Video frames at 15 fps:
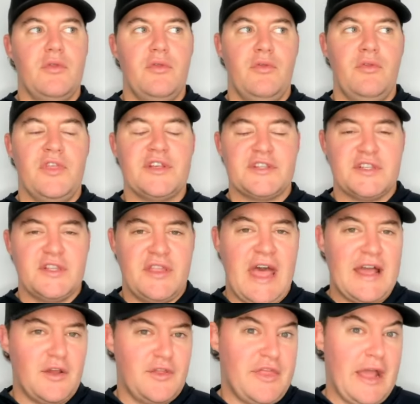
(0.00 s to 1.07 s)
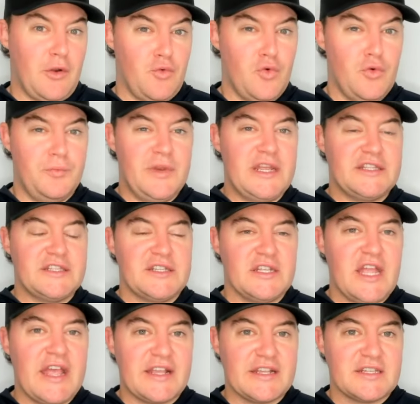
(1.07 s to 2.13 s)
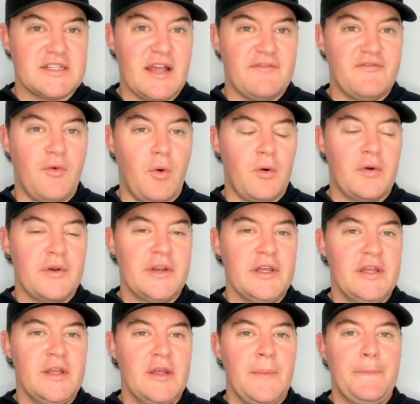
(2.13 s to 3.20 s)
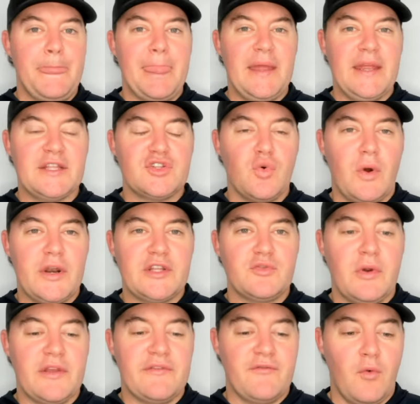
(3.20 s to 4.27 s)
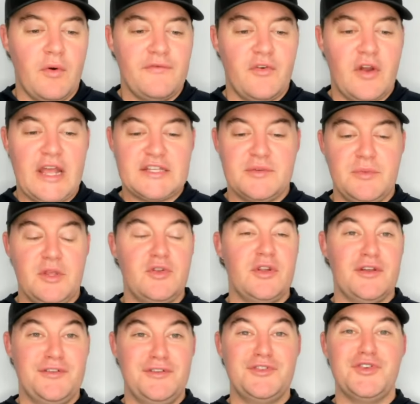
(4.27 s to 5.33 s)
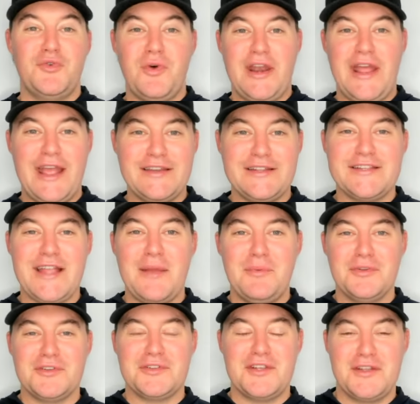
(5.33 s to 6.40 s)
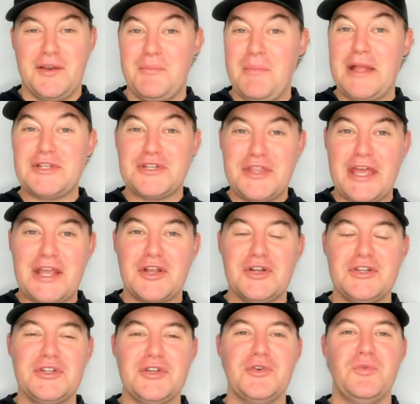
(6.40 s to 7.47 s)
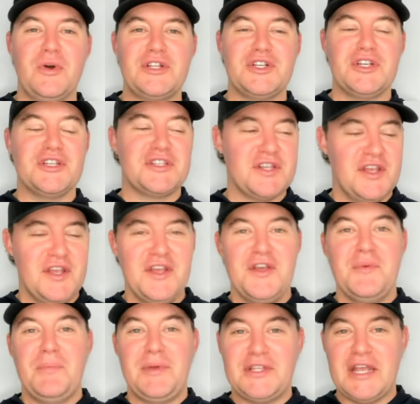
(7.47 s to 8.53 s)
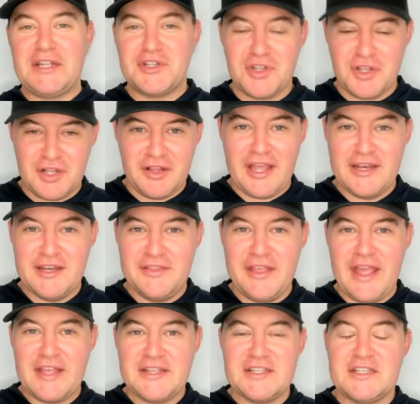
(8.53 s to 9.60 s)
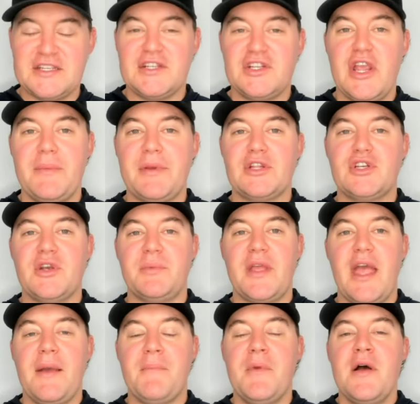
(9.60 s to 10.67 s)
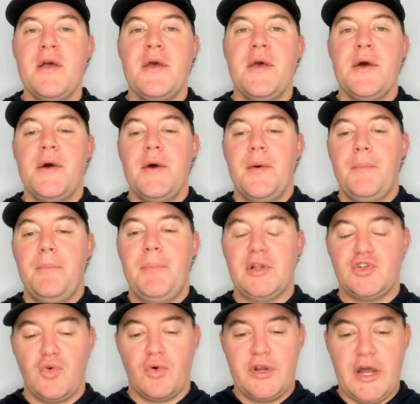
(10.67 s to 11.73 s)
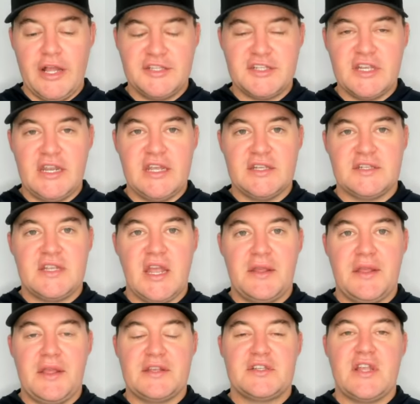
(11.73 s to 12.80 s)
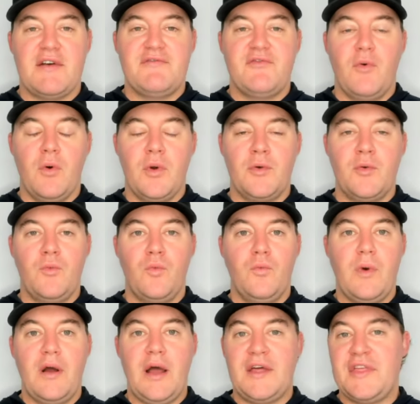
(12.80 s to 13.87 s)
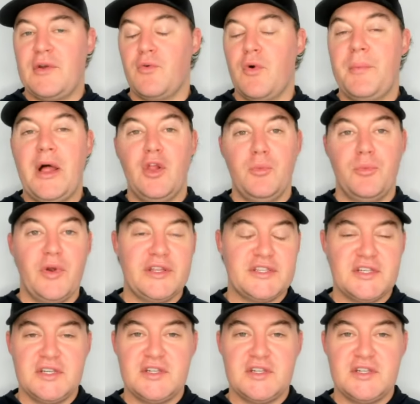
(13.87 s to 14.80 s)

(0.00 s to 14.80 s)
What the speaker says: This that group needs to take a step forward, in 2024 for SMU to do what Andy Staples kind of mentioned they could do, which is potentially land in the ACC Championship game. But Jordan Hudson is taking a step forward. I think Romello Brinson